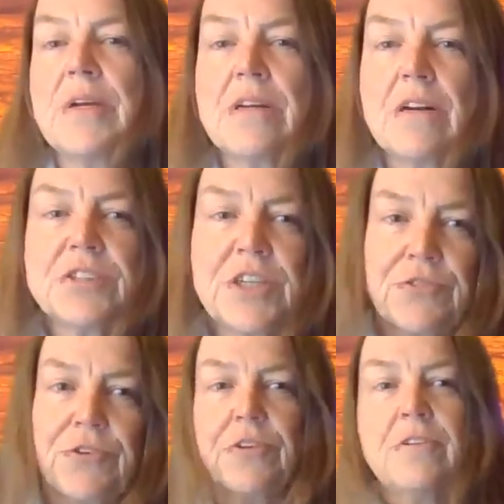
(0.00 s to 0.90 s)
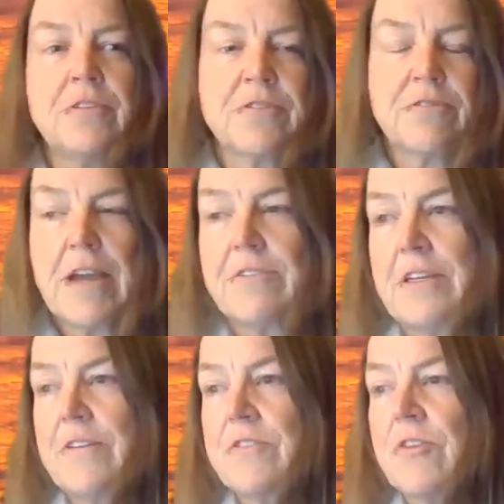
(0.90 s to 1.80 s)
in our general
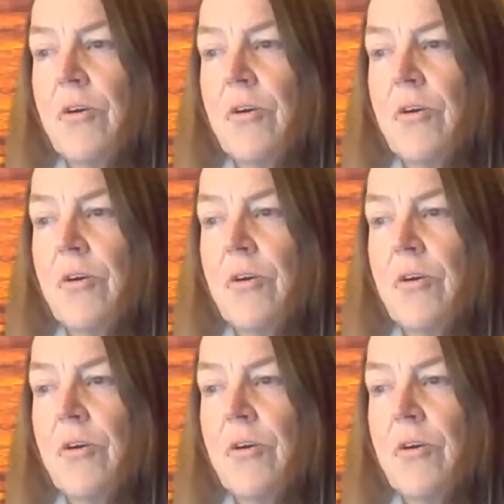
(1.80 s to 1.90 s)
surroundings.